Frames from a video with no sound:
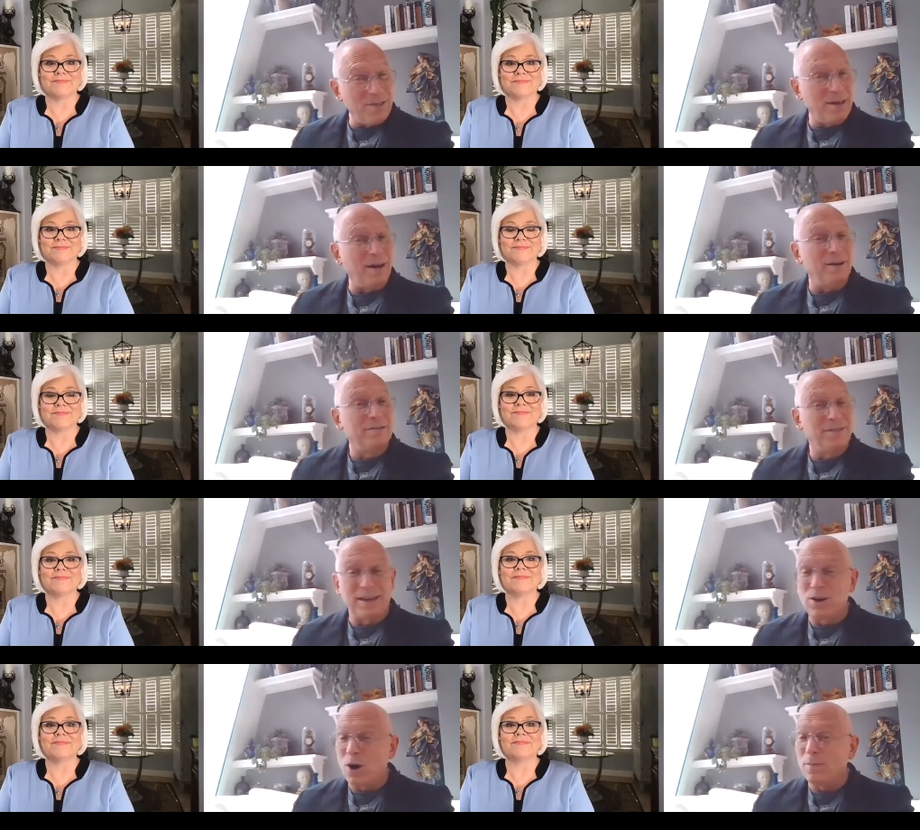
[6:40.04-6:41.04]
Speaker 1: there. They
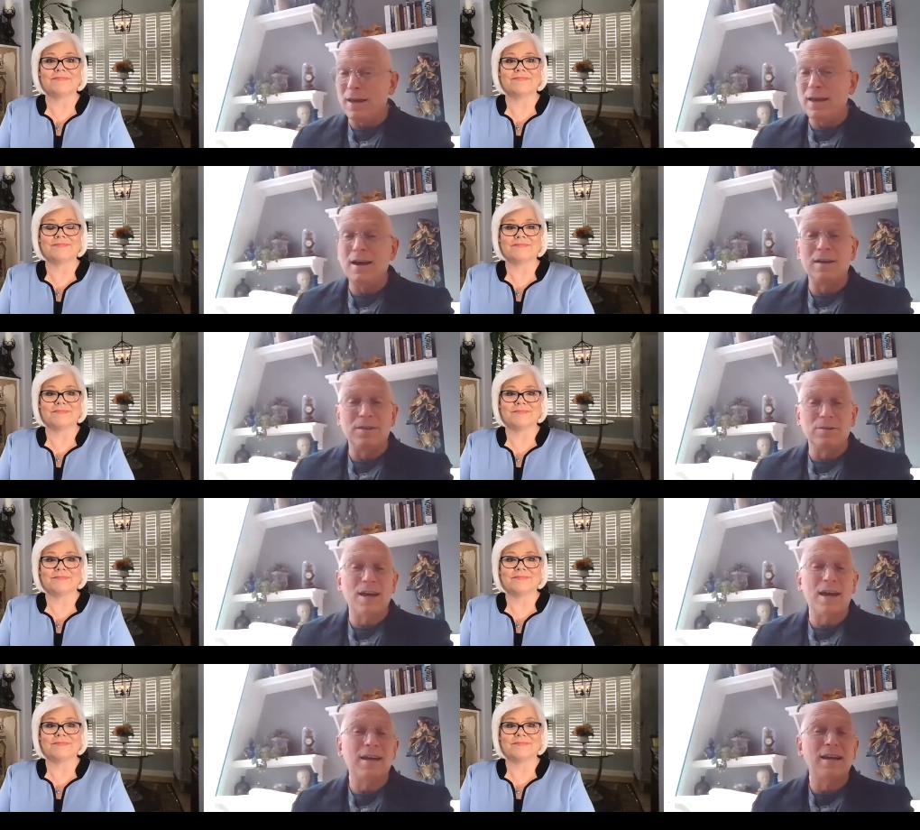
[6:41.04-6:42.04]
know me and they're
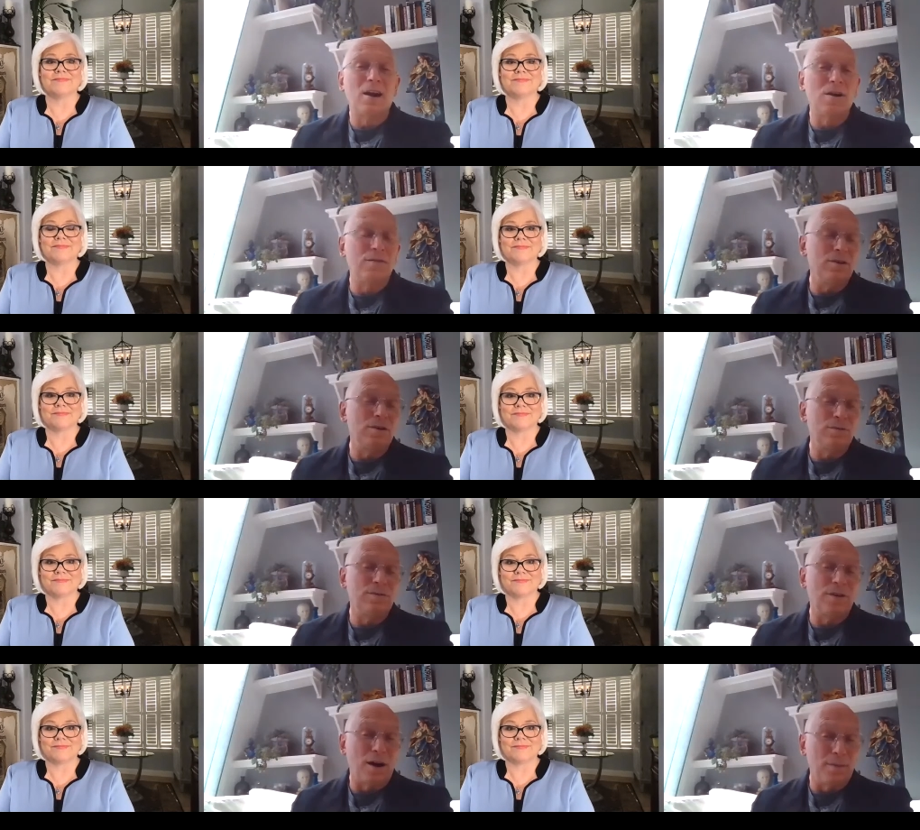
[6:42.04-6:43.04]
taking care of you
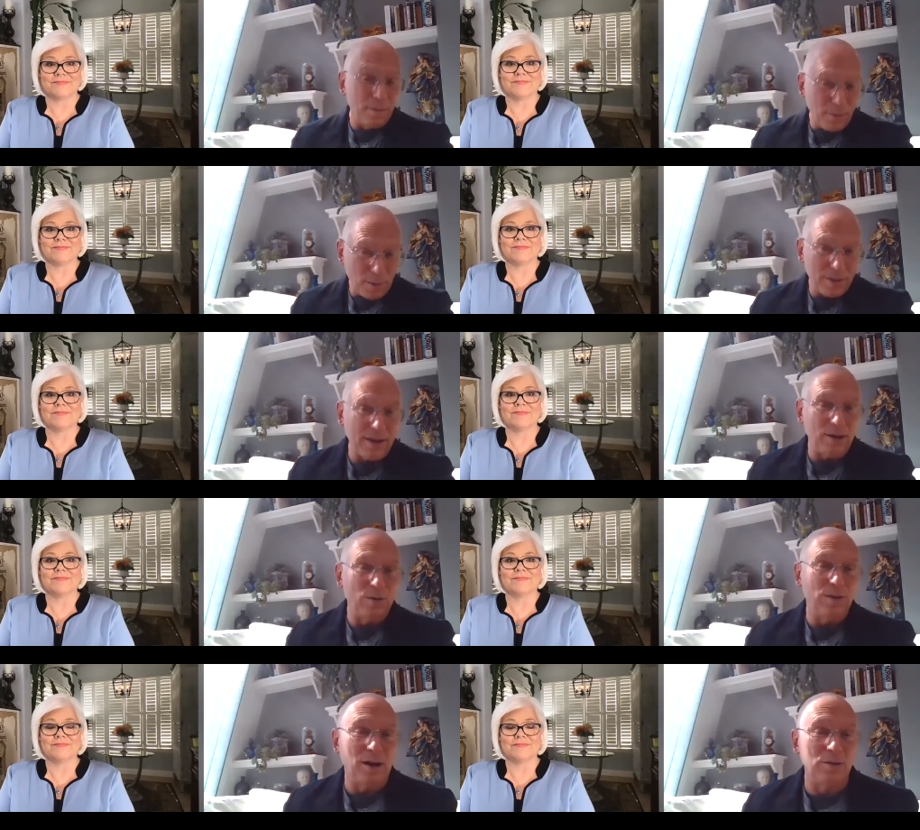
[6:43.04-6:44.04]
from the moment that you're
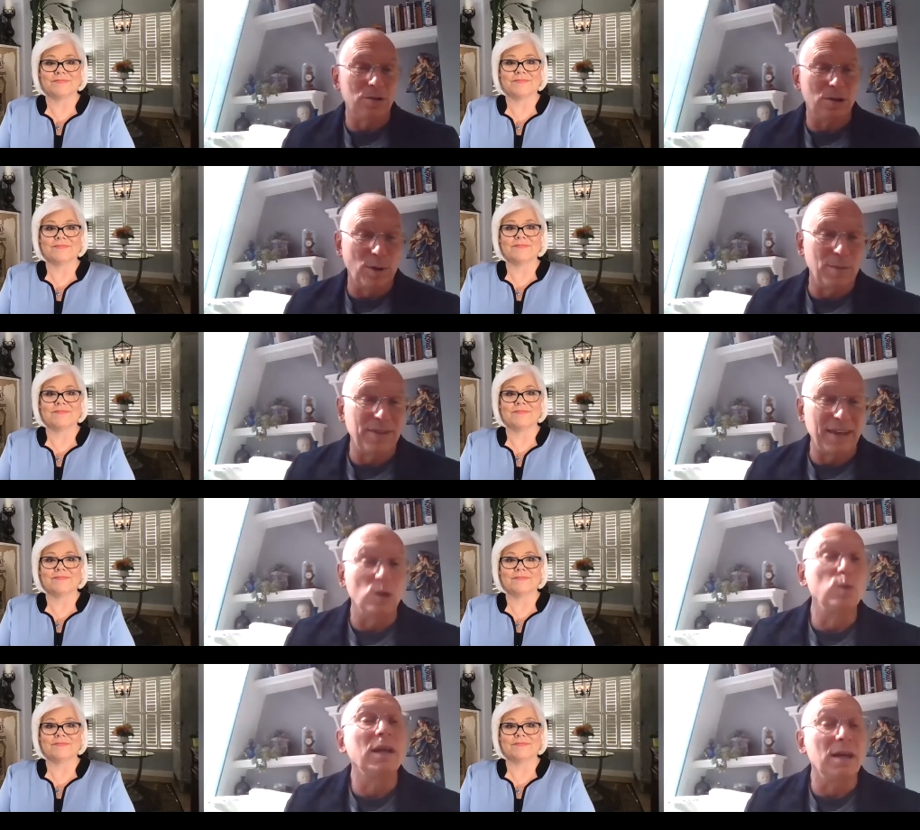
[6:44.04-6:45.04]
there to the moment that
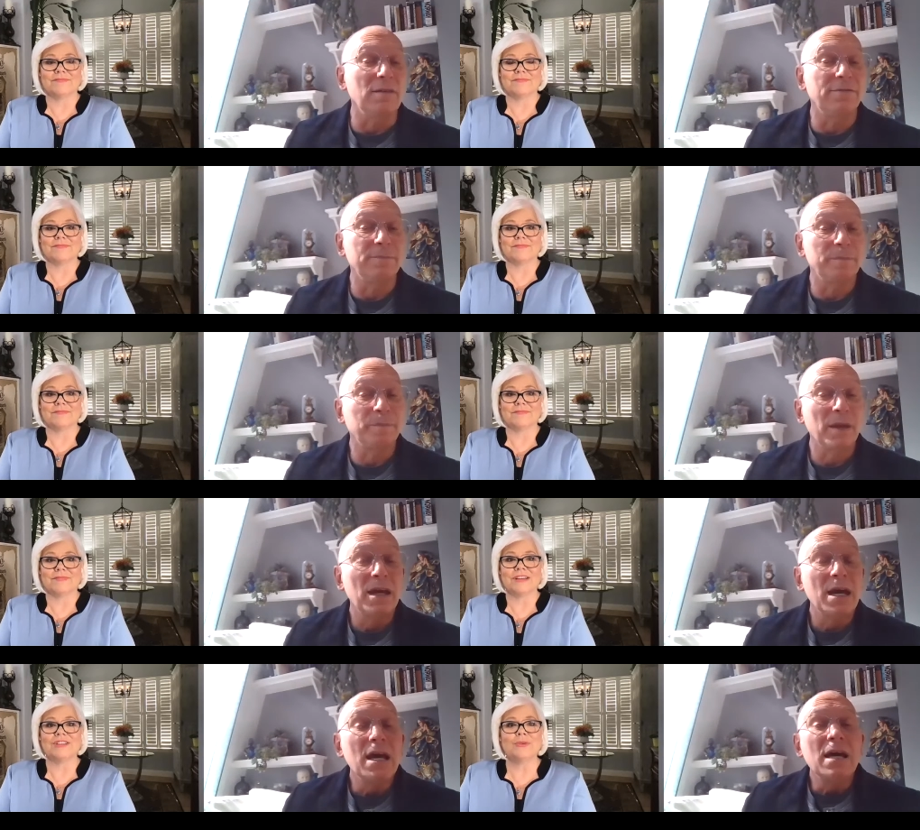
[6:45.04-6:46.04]
you leave.
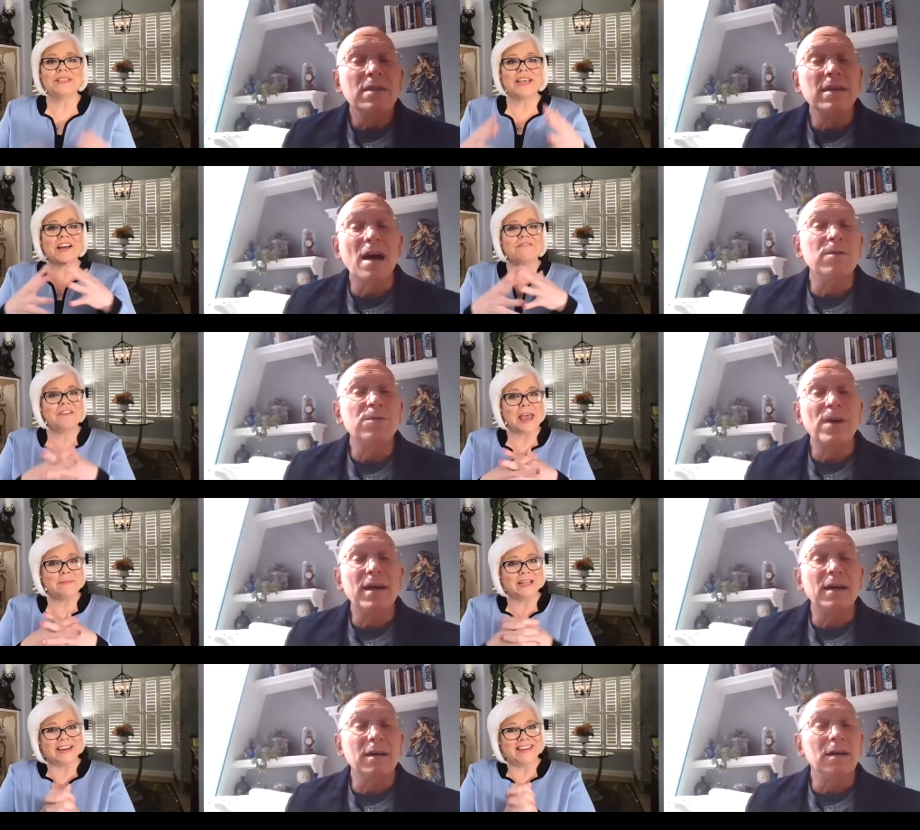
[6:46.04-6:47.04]
Speaker 2: So the it's like a thing,
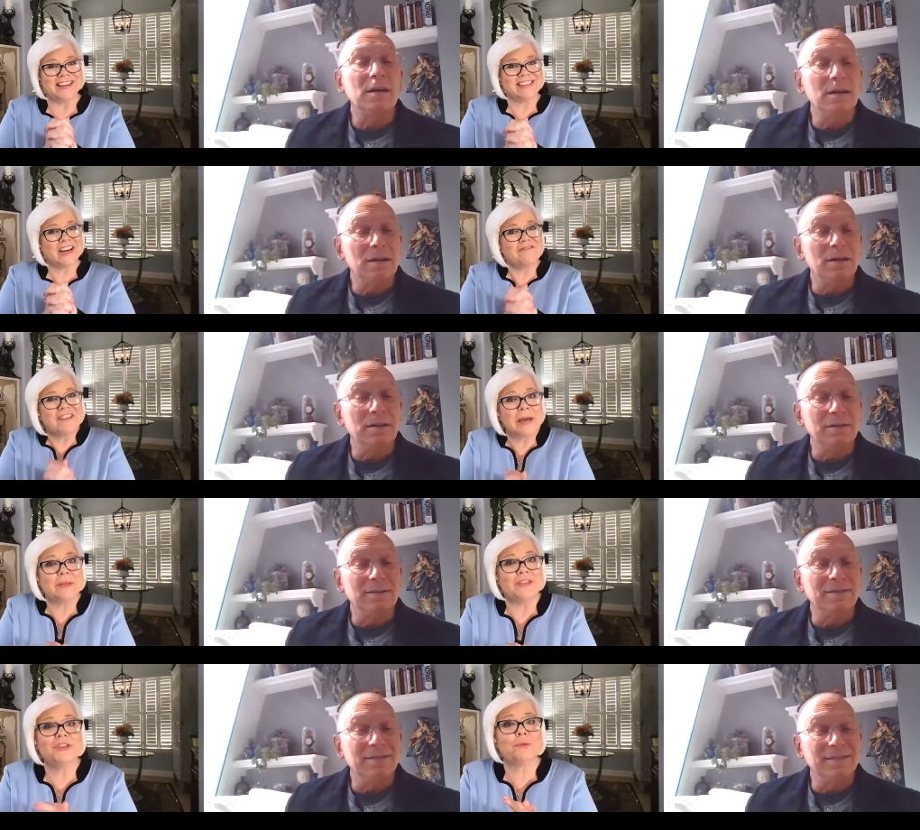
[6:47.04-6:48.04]
family. It's like a
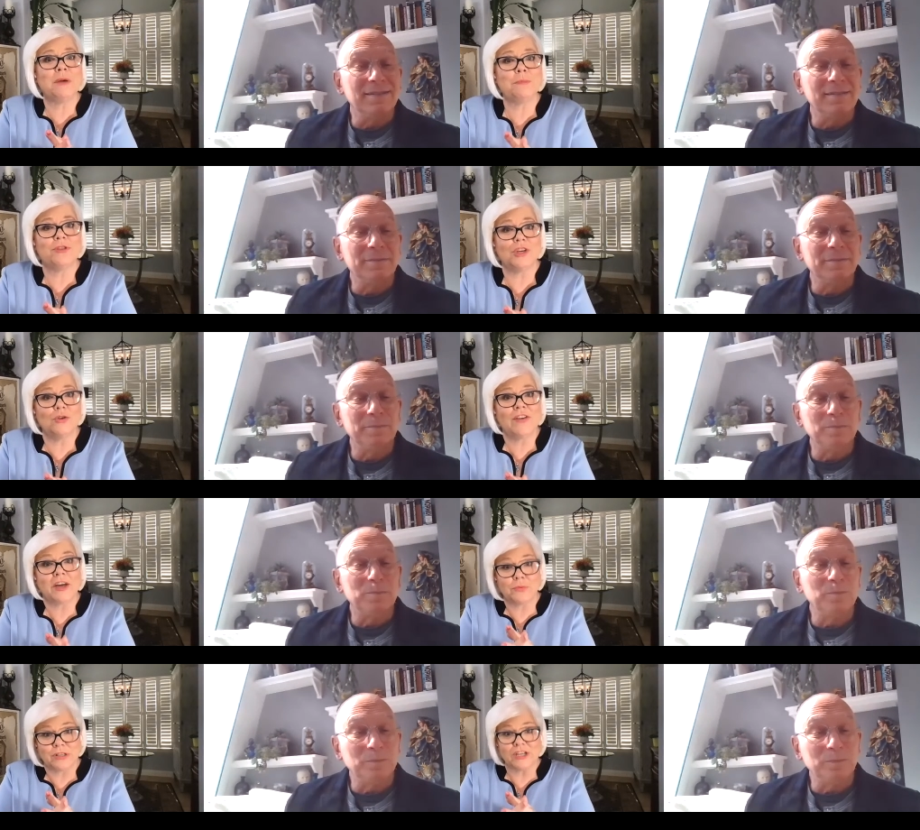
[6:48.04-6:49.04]
family. These are people that you've
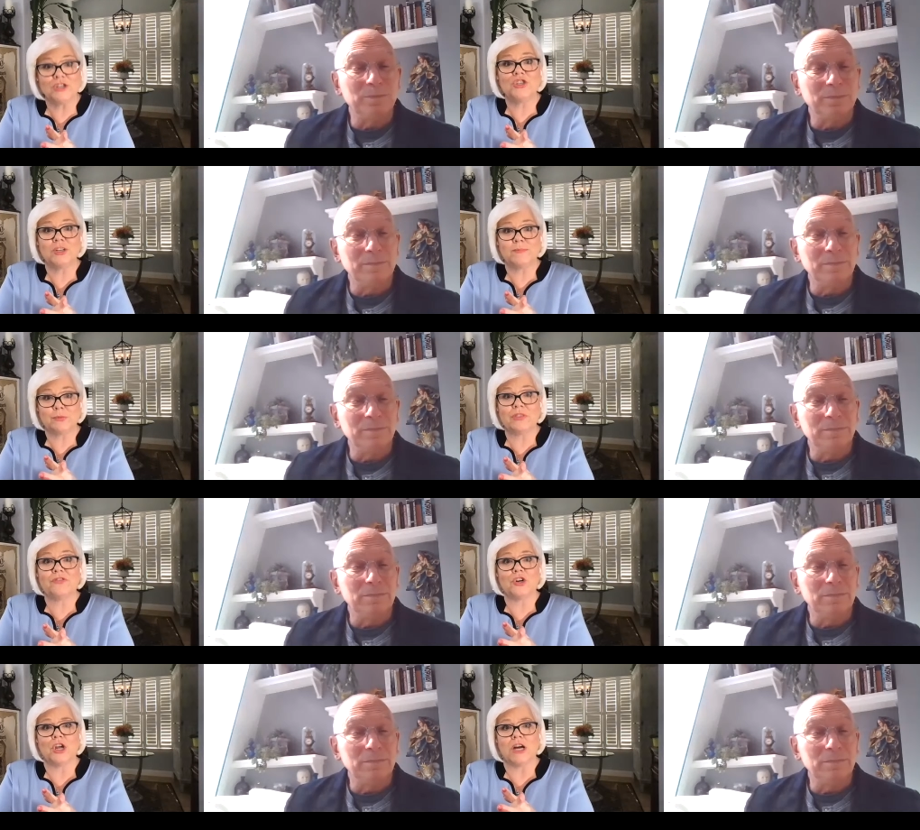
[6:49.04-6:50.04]
had relationships with
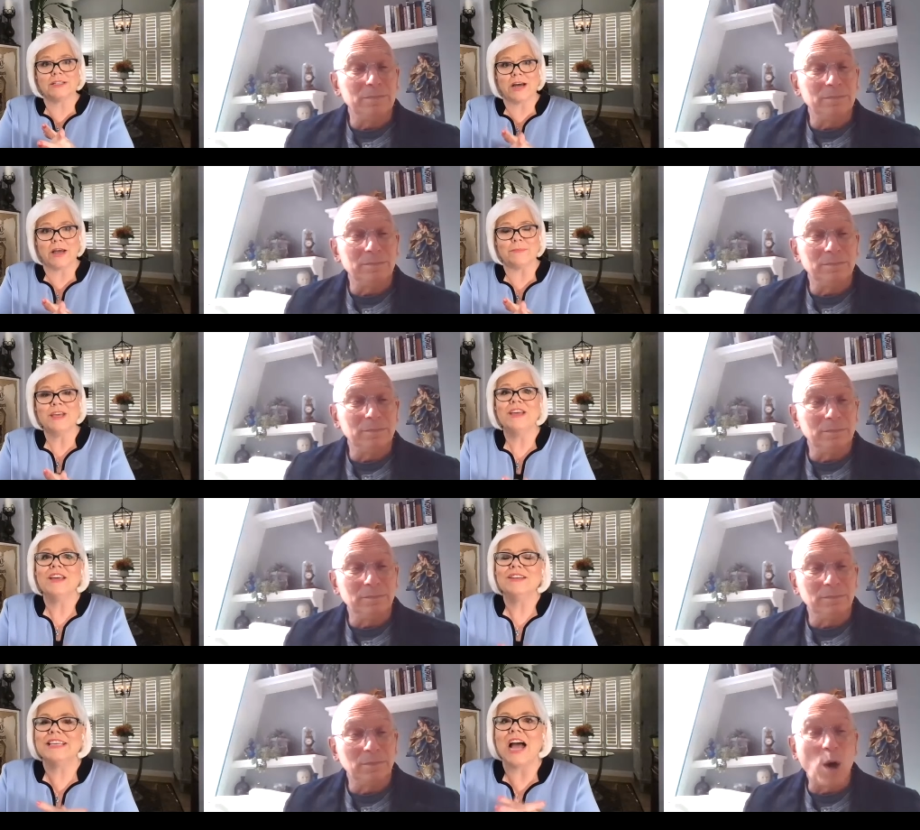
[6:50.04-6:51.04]
for a long time.
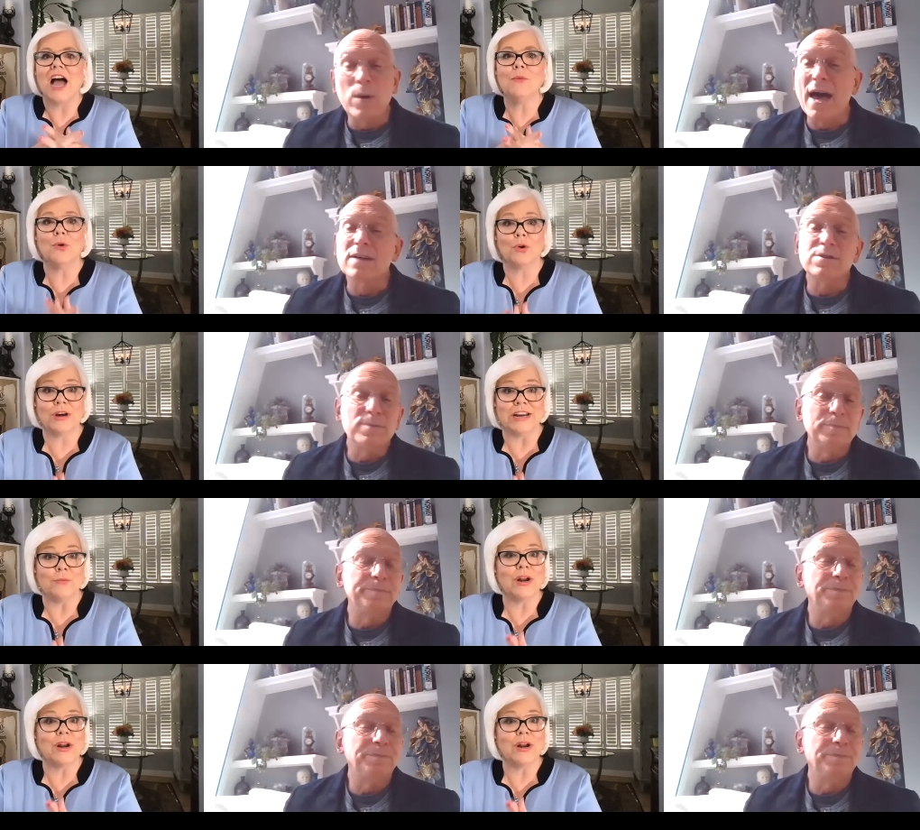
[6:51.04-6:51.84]
Oh, See, yes. I worried